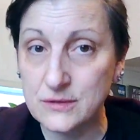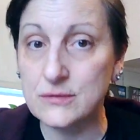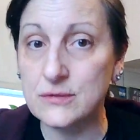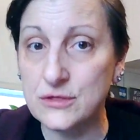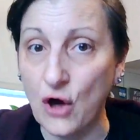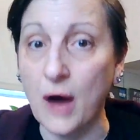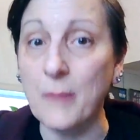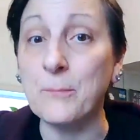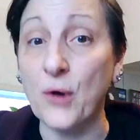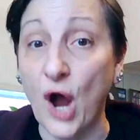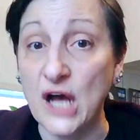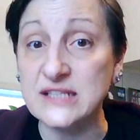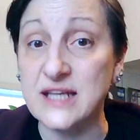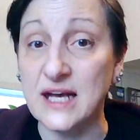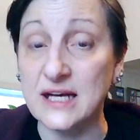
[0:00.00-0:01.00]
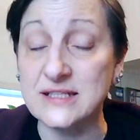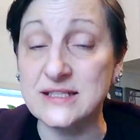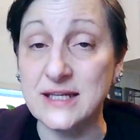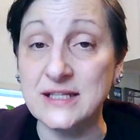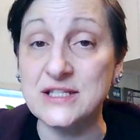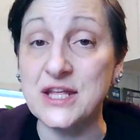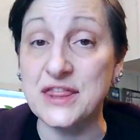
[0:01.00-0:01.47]
thought process
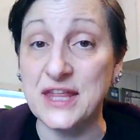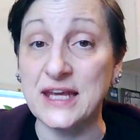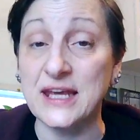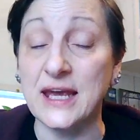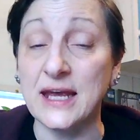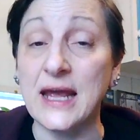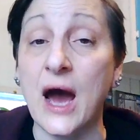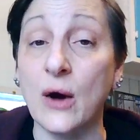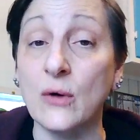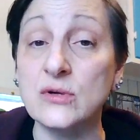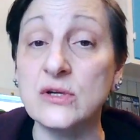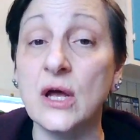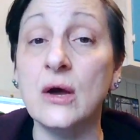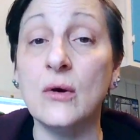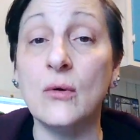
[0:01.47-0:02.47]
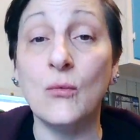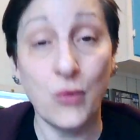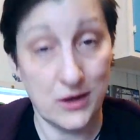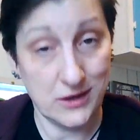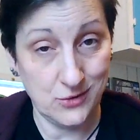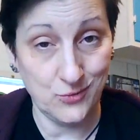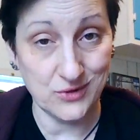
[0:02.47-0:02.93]
into thinking out
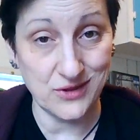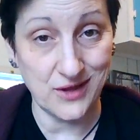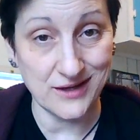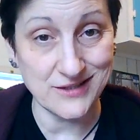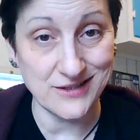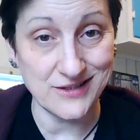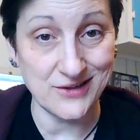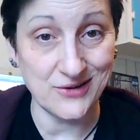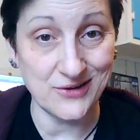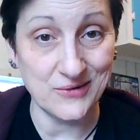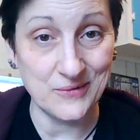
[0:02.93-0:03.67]
what you would like to do.